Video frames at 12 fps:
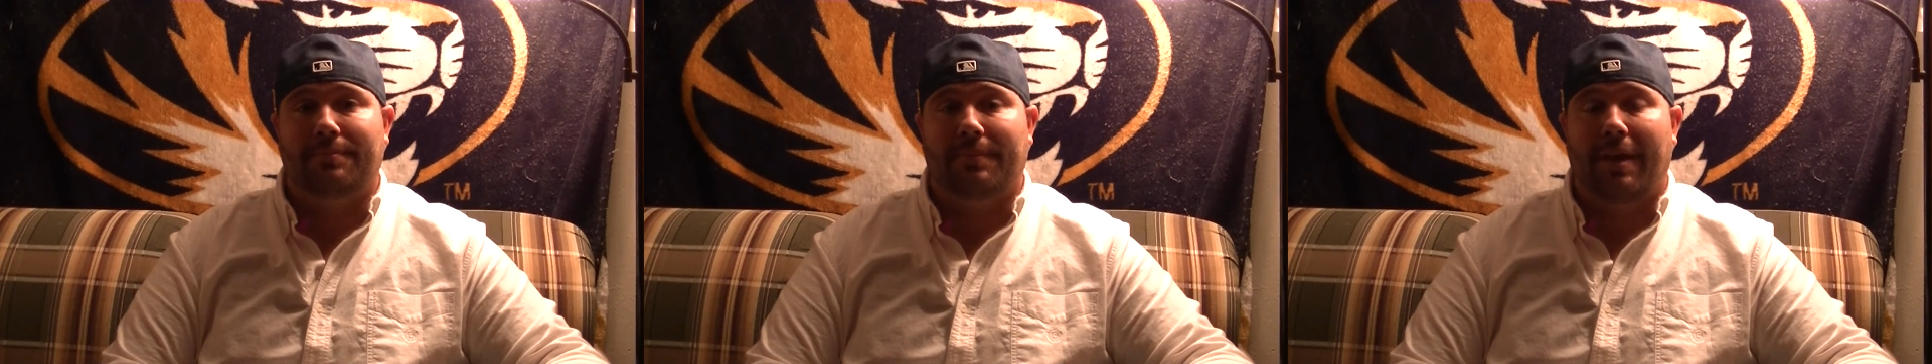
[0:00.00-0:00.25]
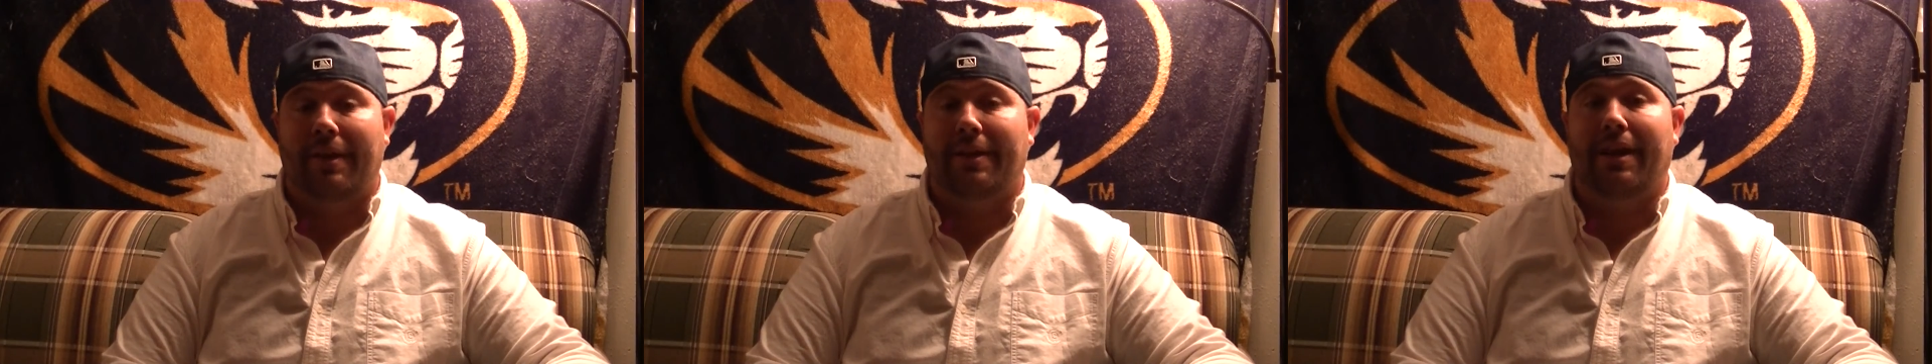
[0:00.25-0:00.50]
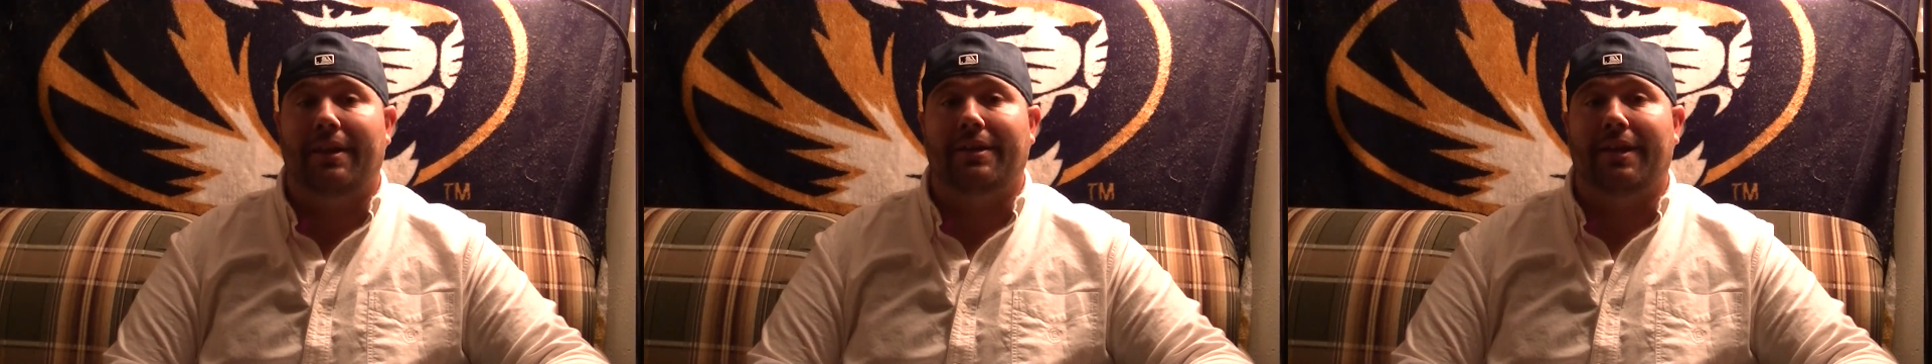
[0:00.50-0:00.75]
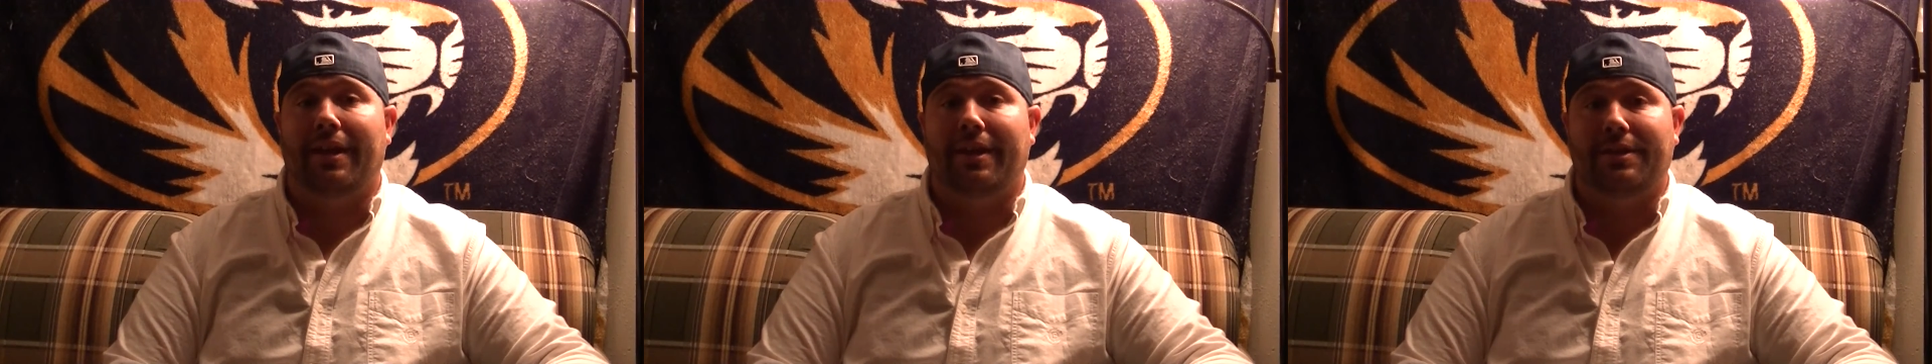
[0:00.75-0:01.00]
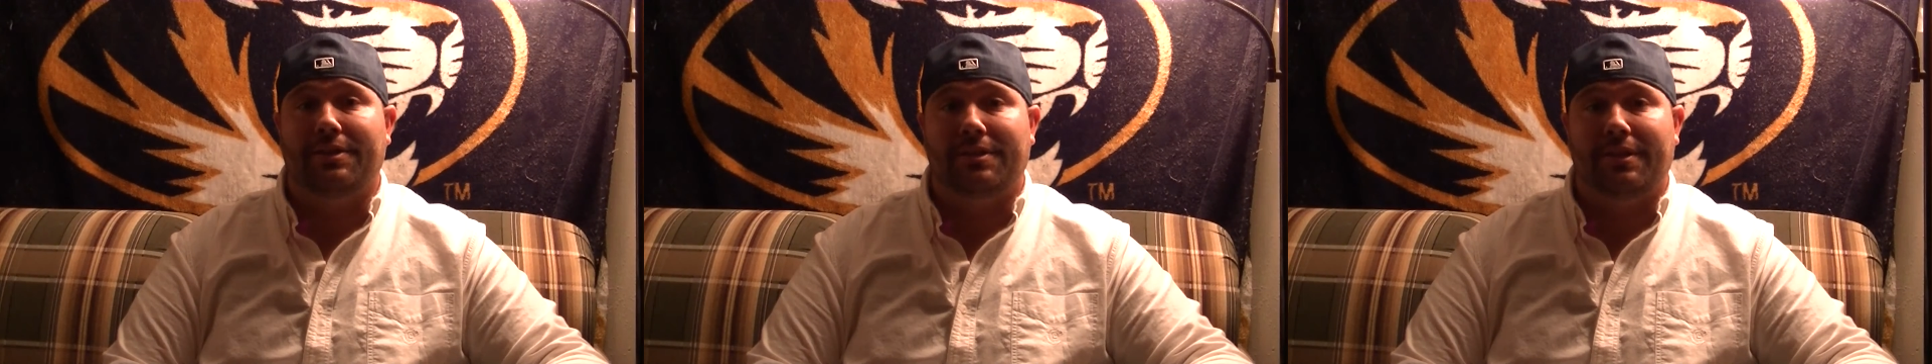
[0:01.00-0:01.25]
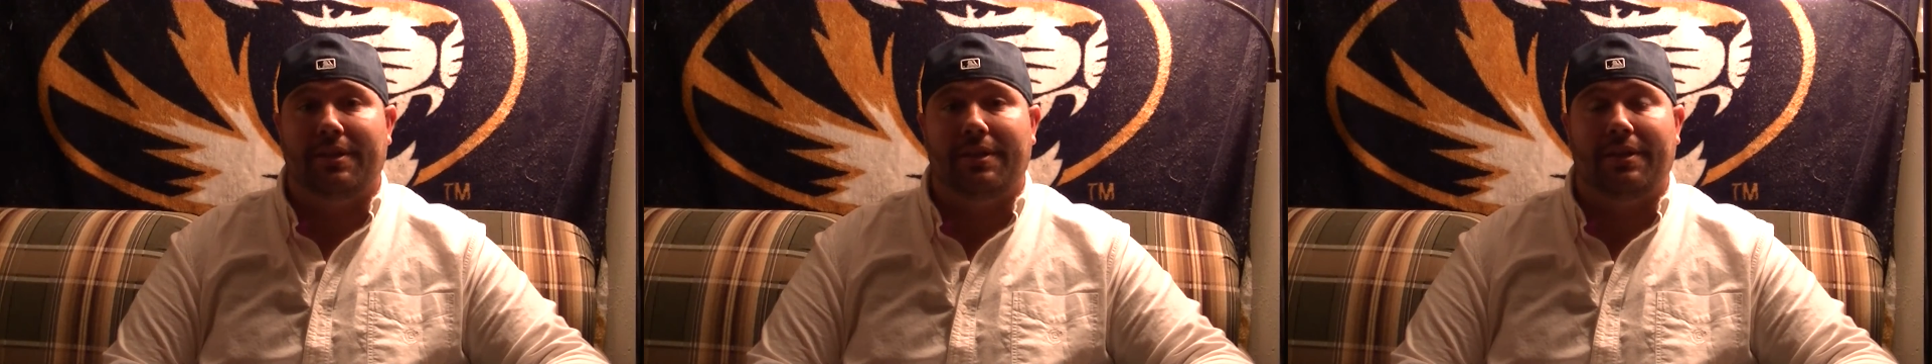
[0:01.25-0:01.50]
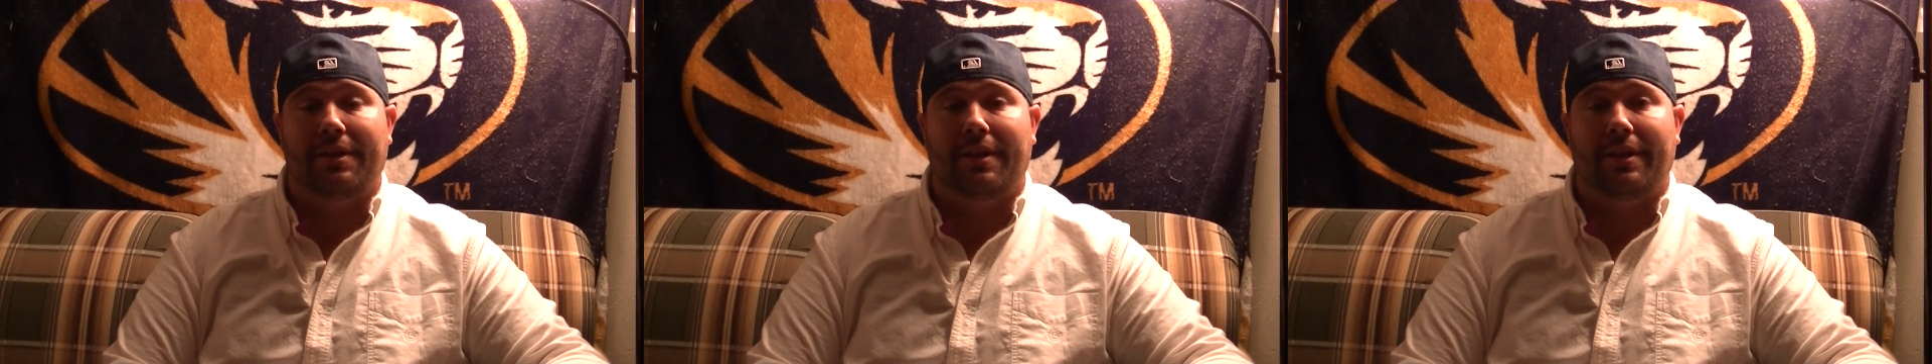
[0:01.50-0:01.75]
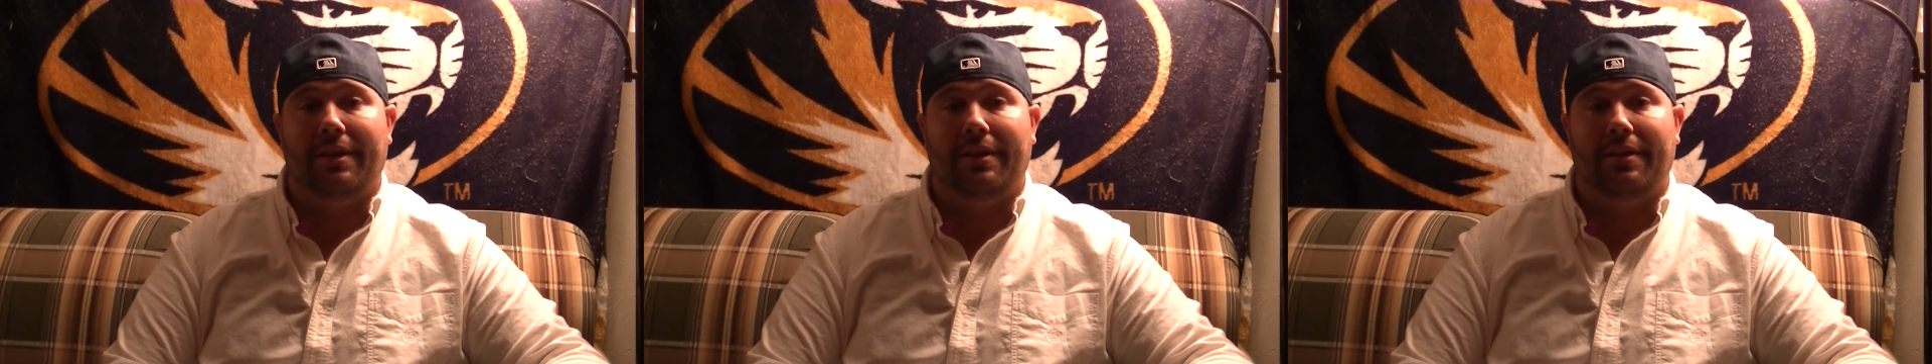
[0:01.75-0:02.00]
I got engaged, and
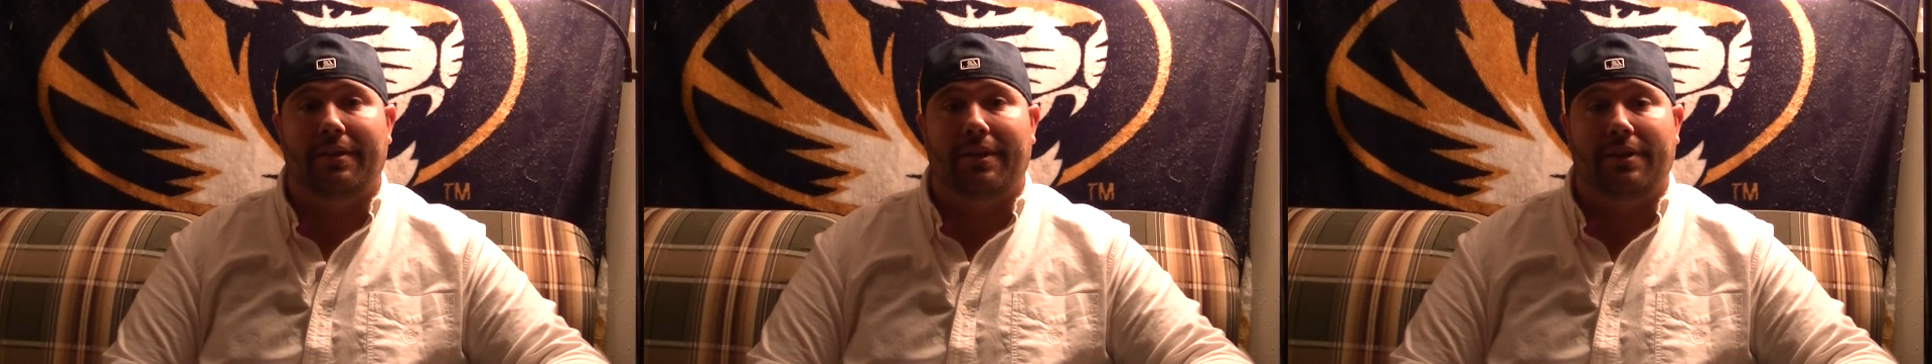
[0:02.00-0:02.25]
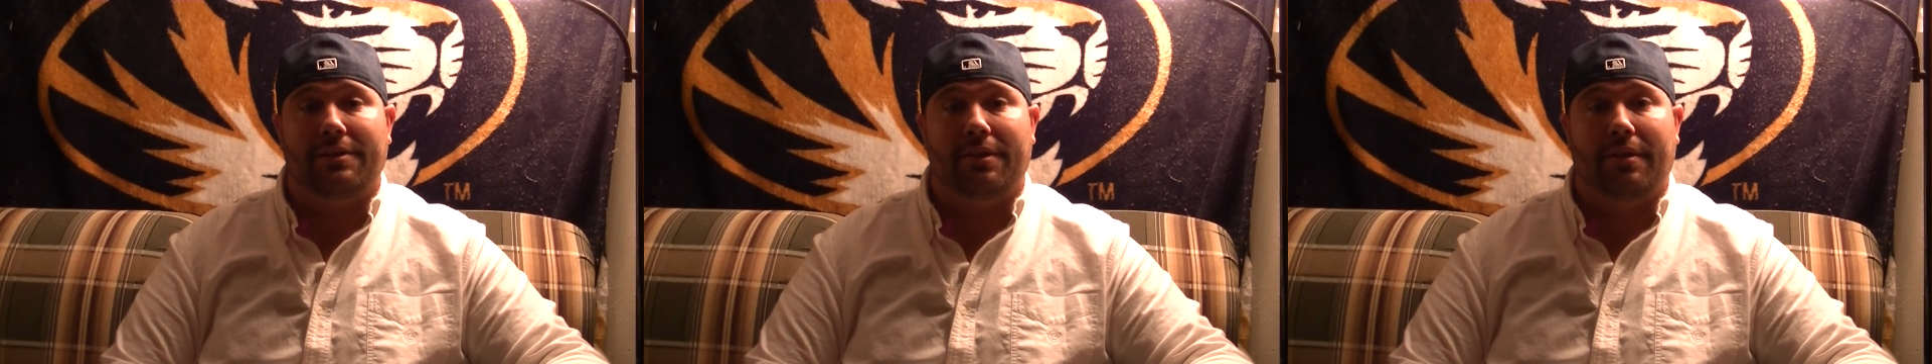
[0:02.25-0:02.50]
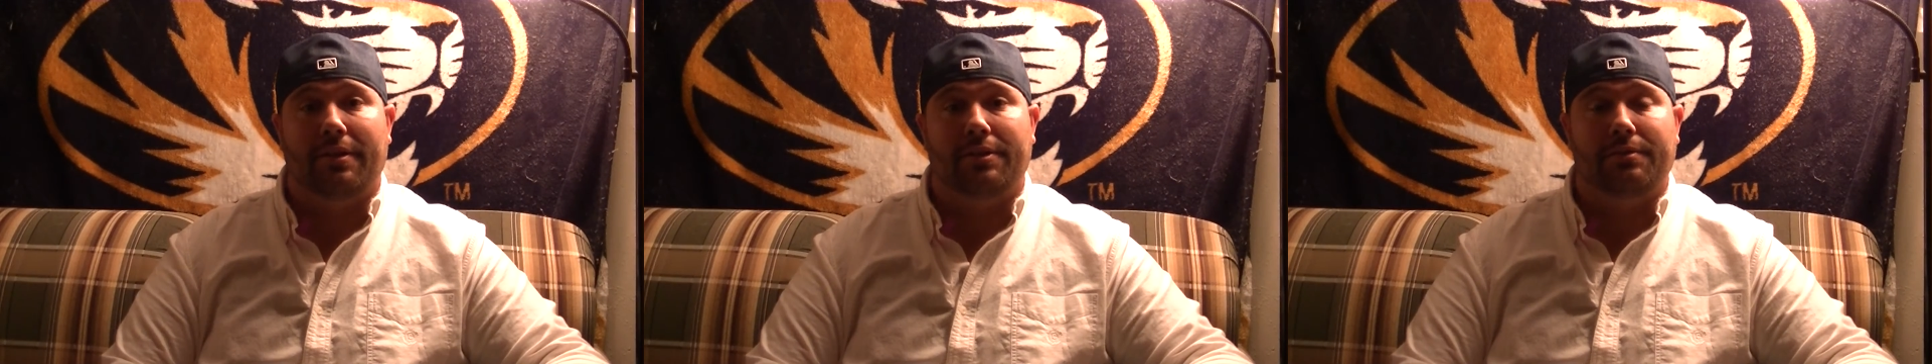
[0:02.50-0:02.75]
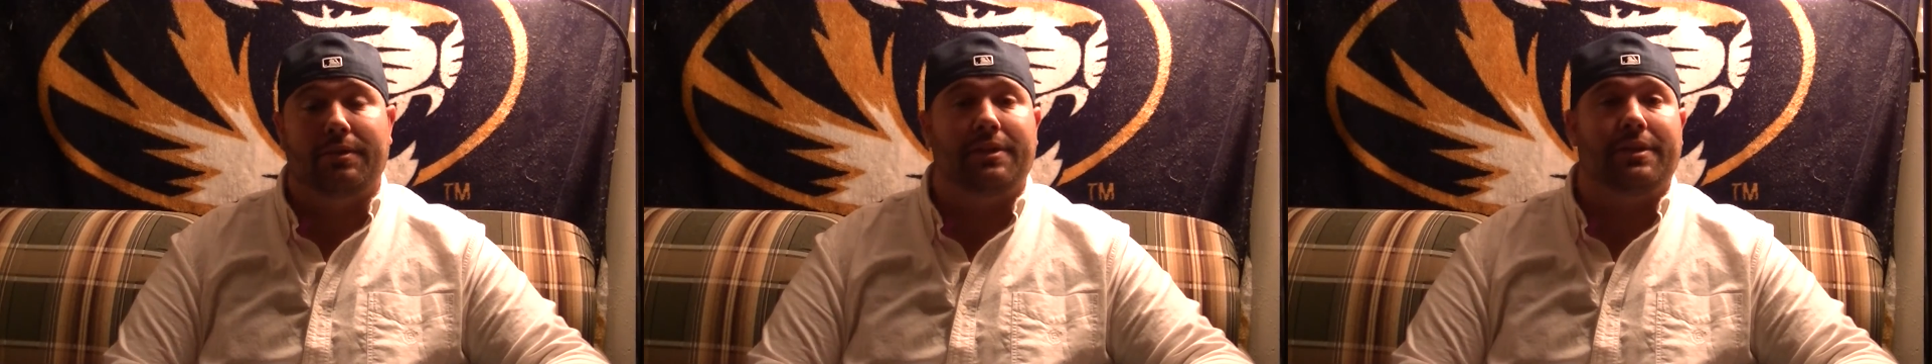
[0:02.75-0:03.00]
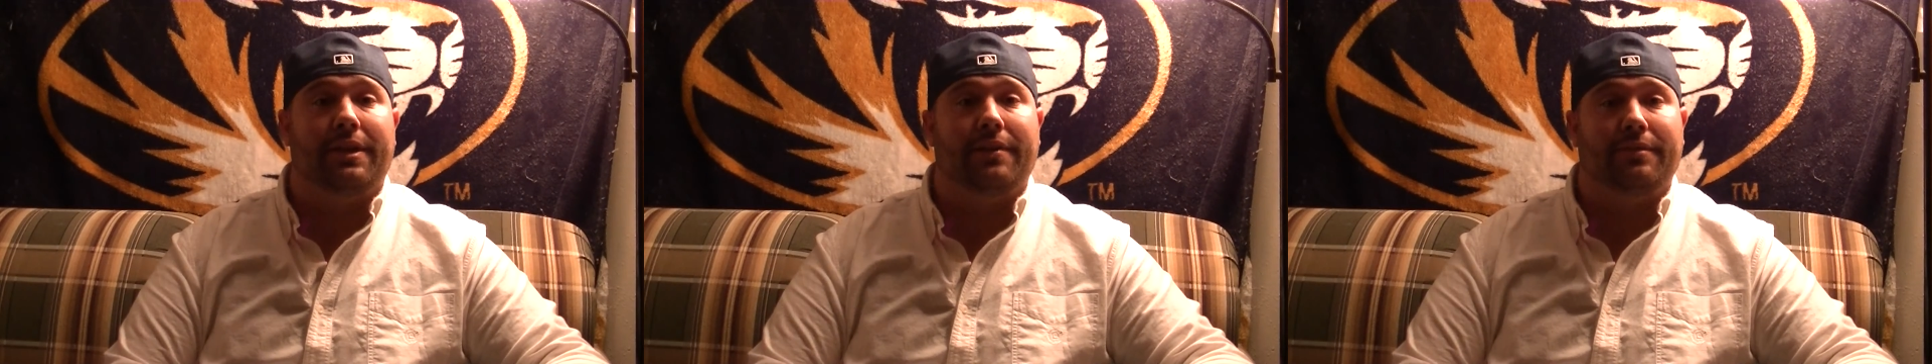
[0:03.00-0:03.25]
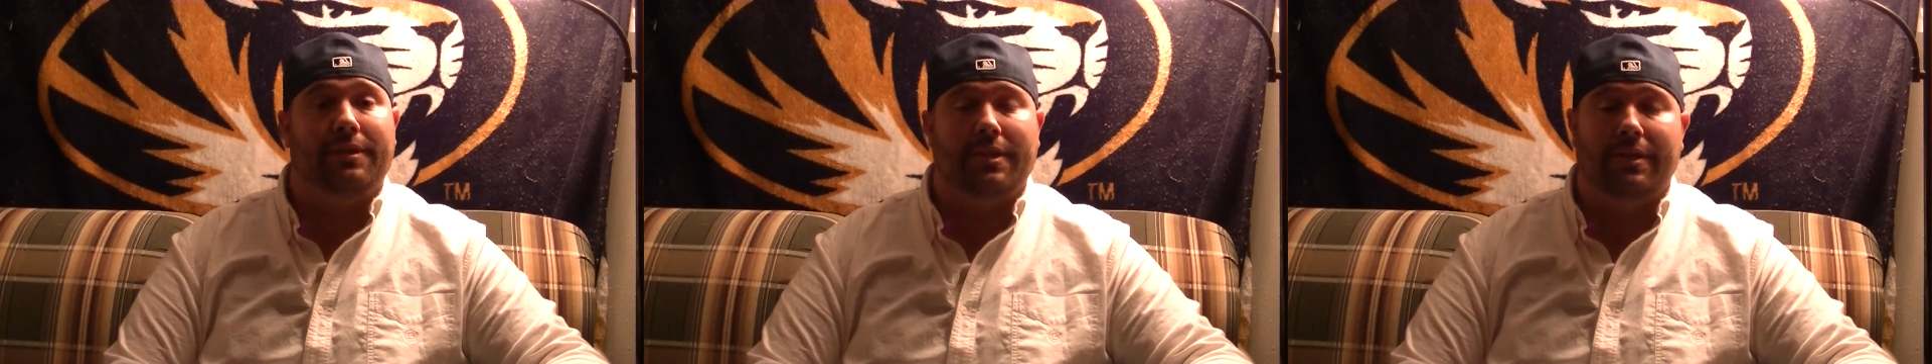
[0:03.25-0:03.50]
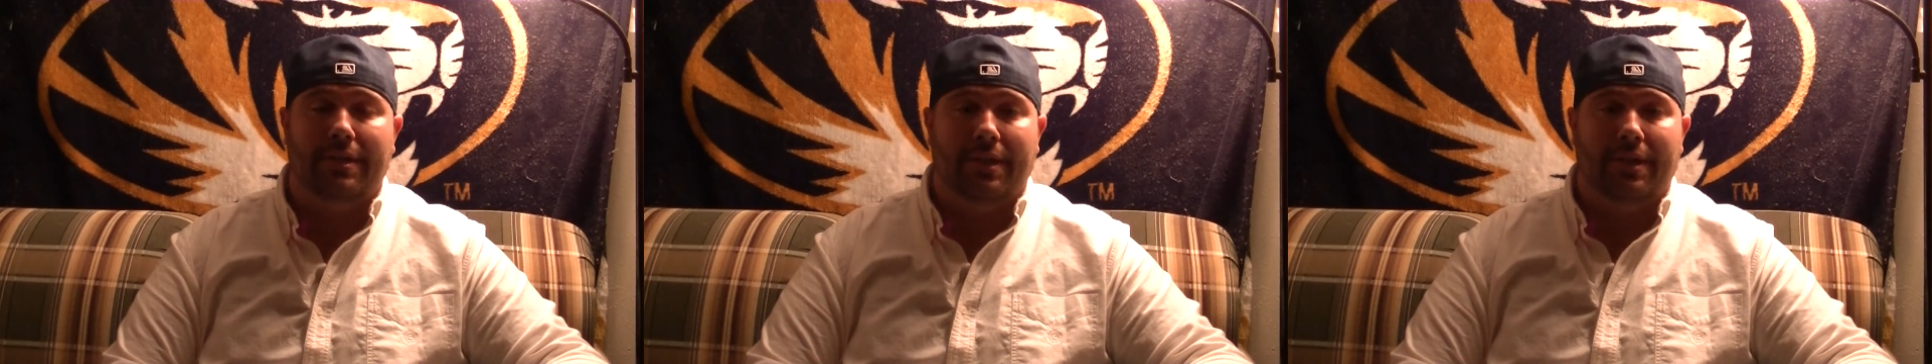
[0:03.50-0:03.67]
then I started drinking heavily.